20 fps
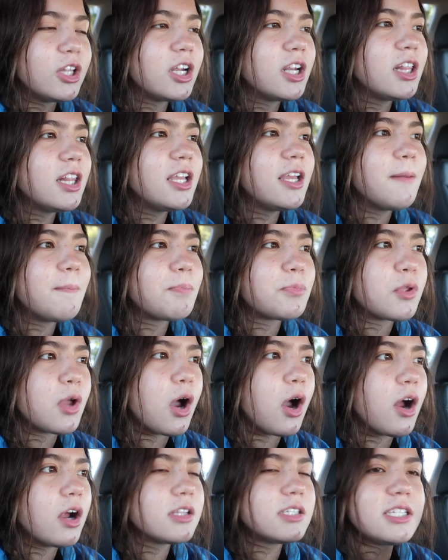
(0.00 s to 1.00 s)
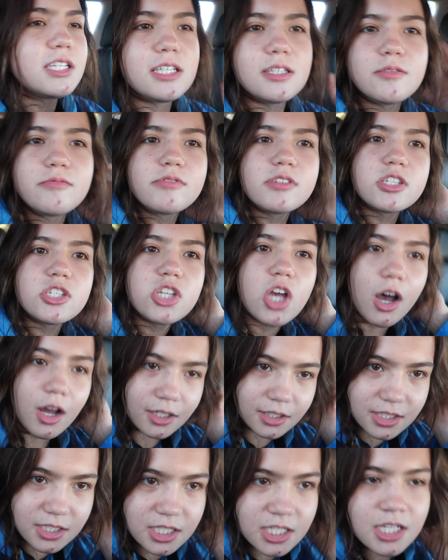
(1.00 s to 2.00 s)
Literally, our team
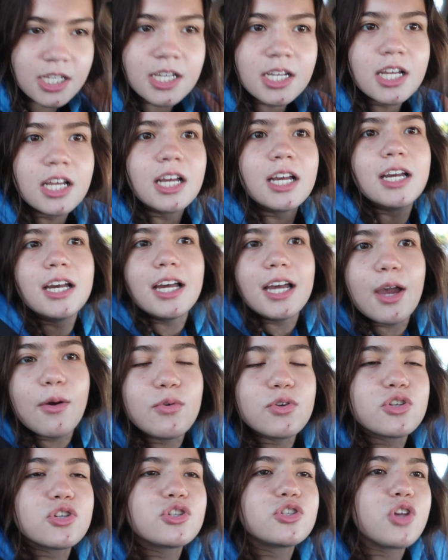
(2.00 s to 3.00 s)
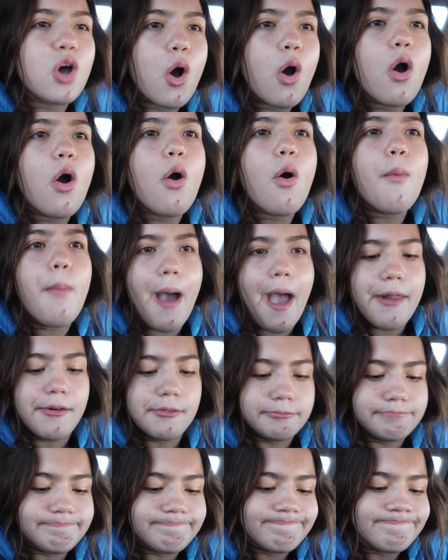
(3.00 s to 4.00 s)
sucked. It was so bad.
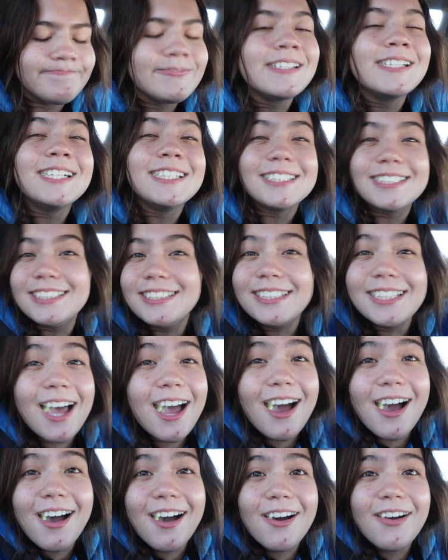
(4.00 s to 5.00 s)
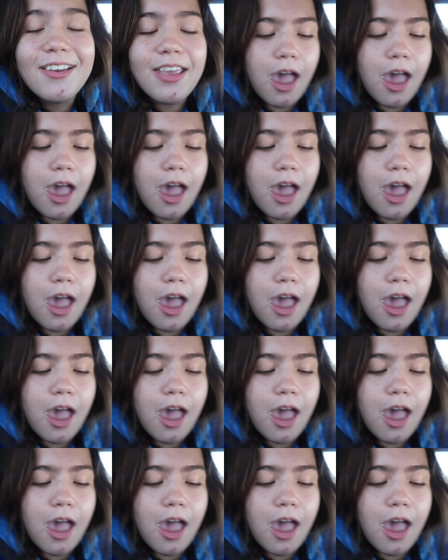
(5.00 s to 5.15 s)
So